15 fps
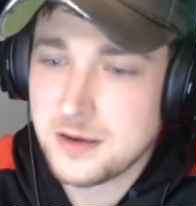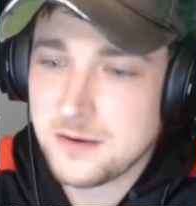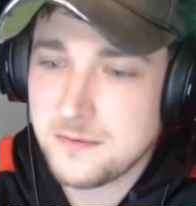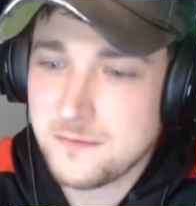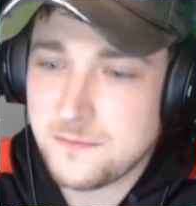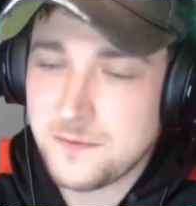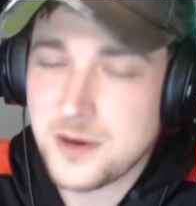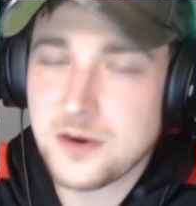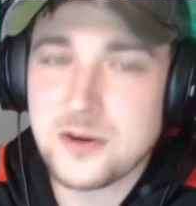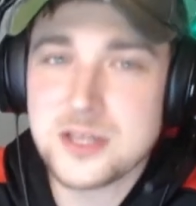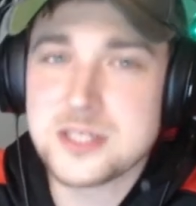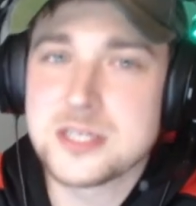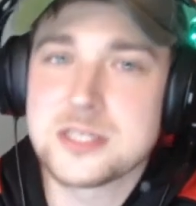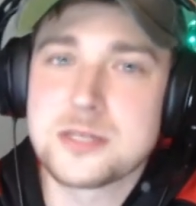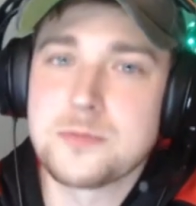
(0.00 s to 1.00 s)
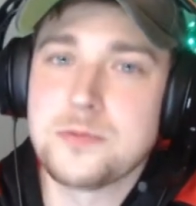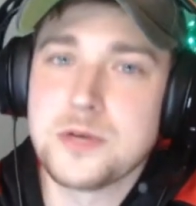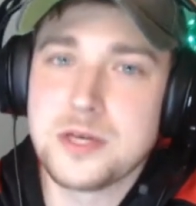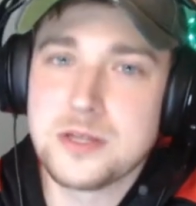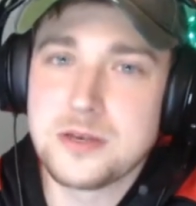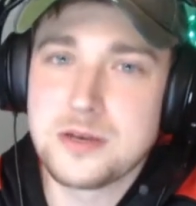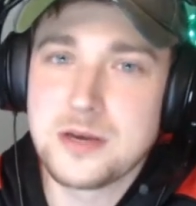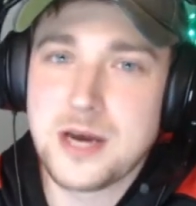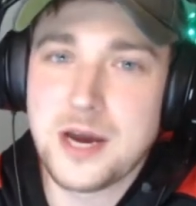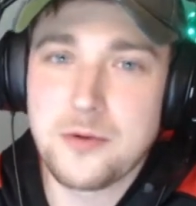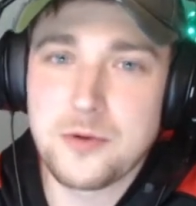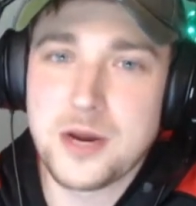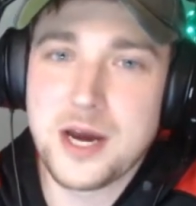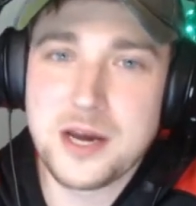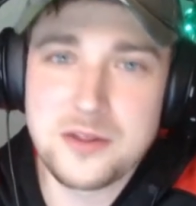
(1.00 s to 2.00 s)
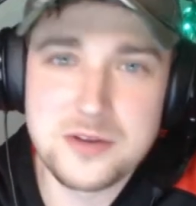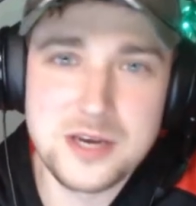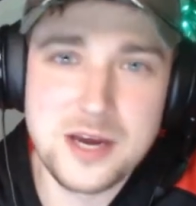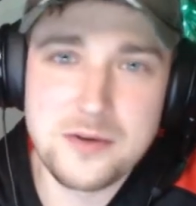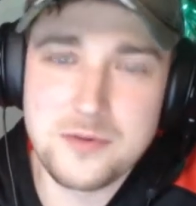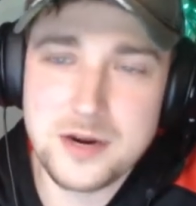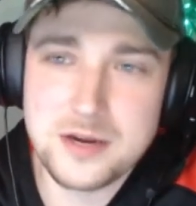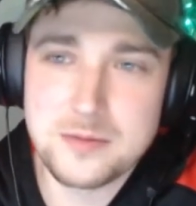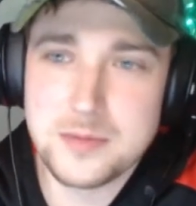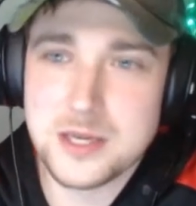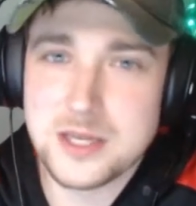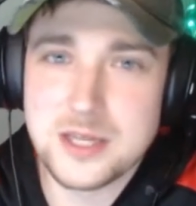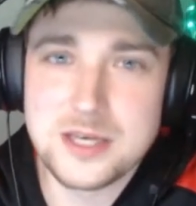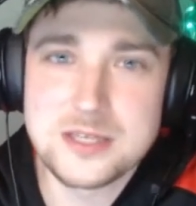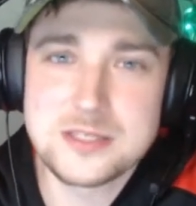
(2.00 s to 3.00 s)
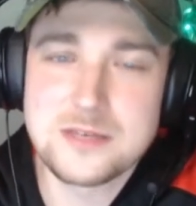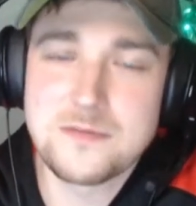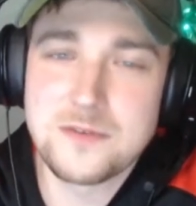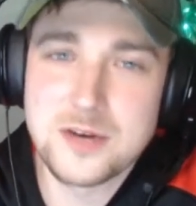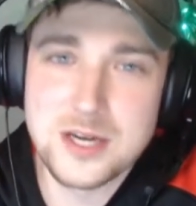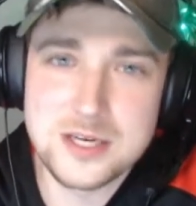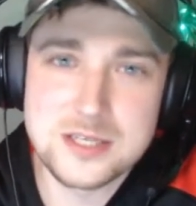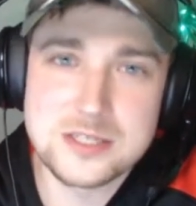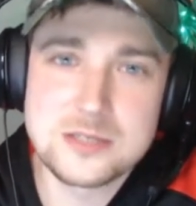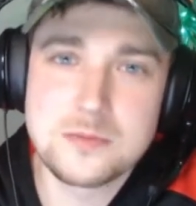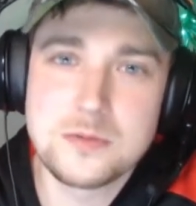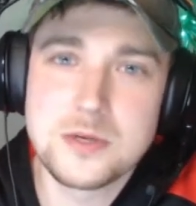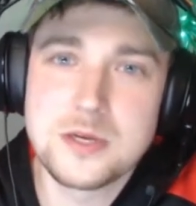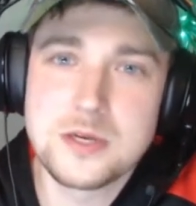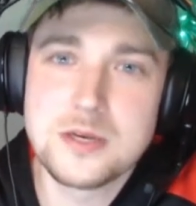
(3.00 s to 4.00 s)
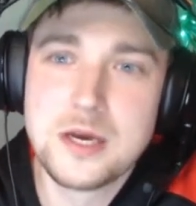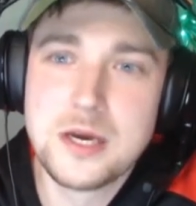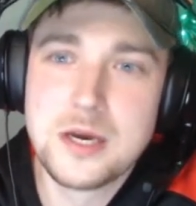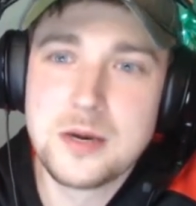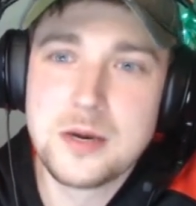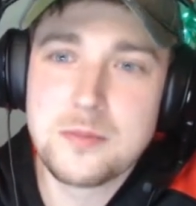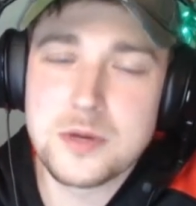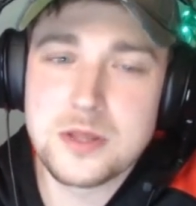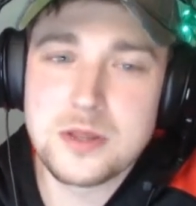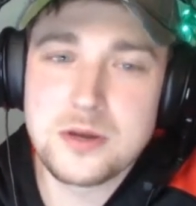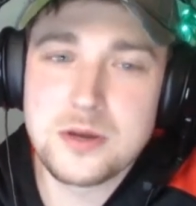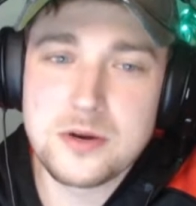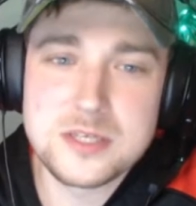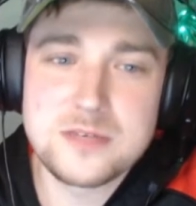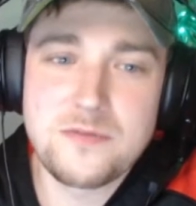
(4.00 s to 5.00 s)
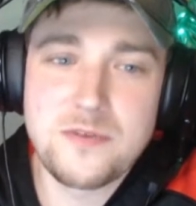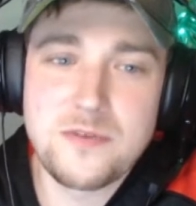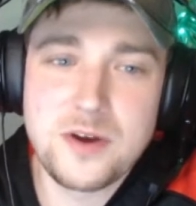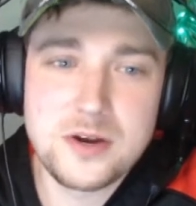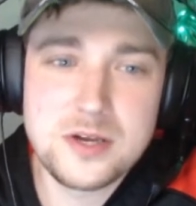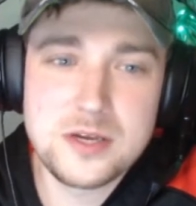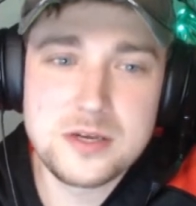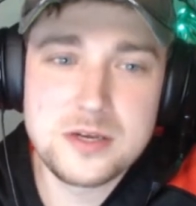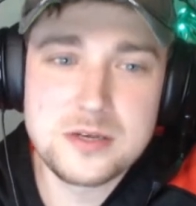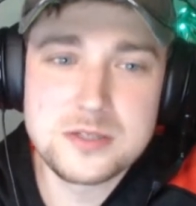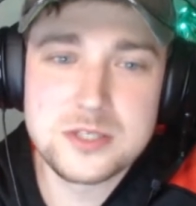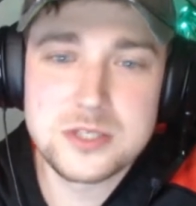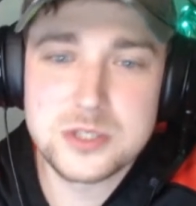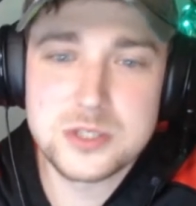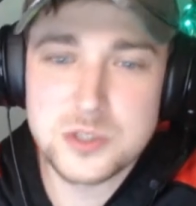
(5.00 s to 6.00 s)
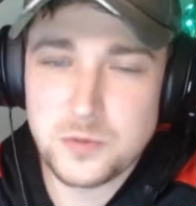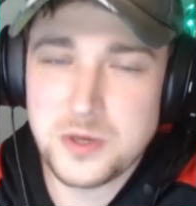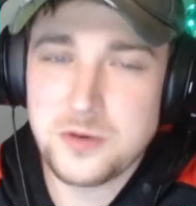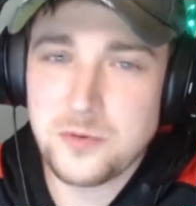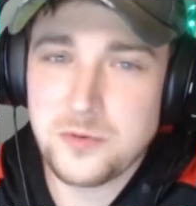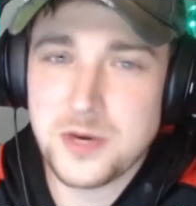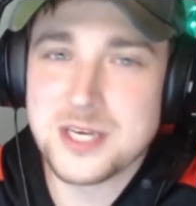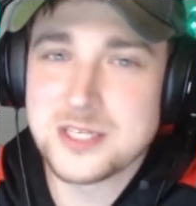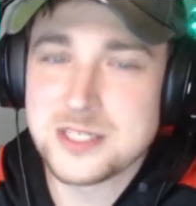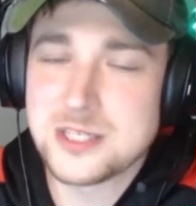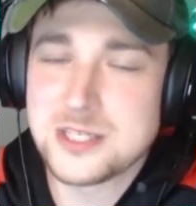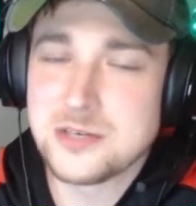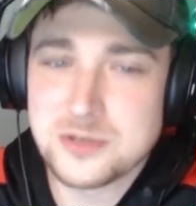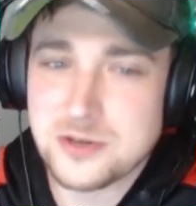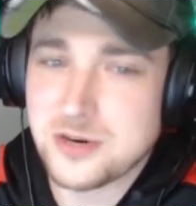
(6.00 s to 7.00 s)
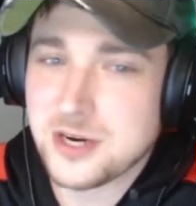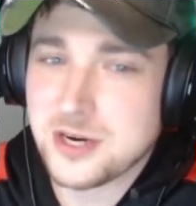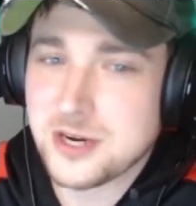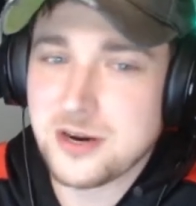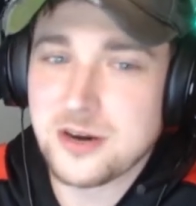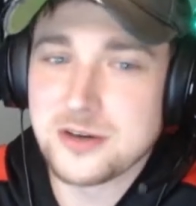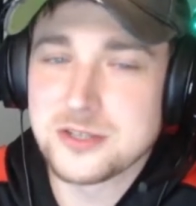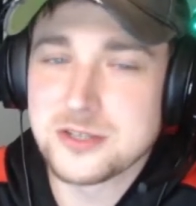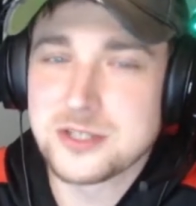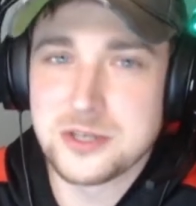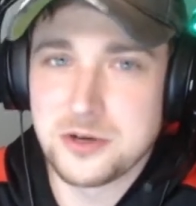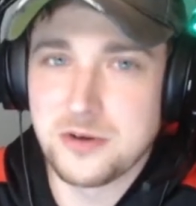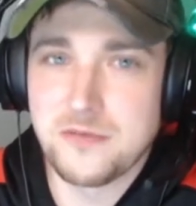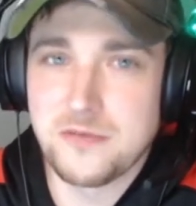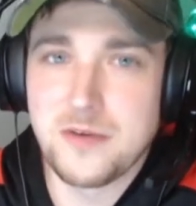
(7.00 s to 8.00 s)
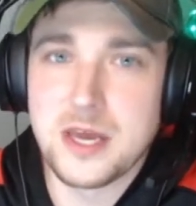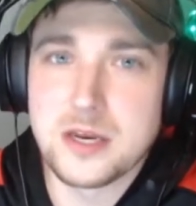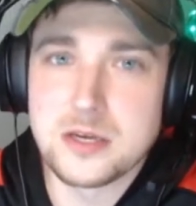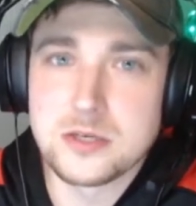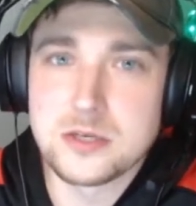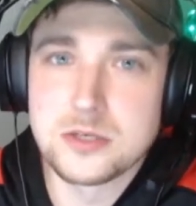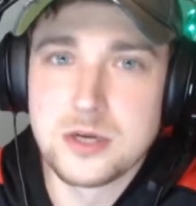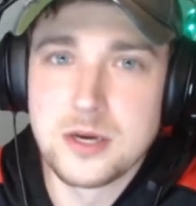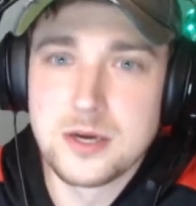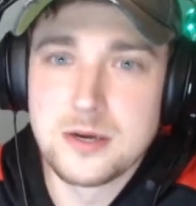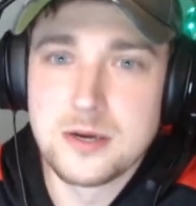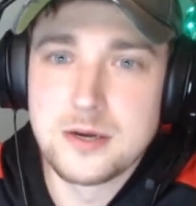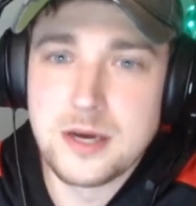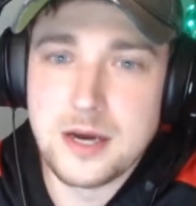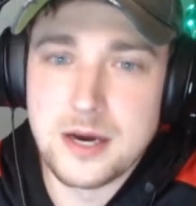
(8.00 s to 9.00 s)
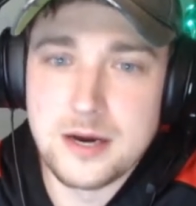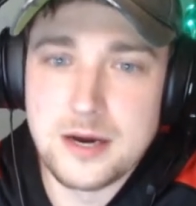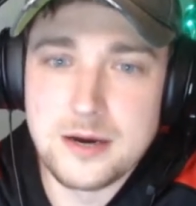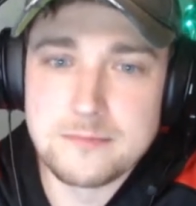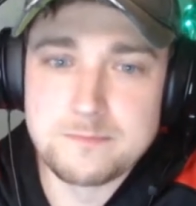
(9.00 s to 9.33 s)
very disciplined. I would highly not recommend this if you're not disciplined, but there is very sweet ways to use credit cards to your advantage. Um,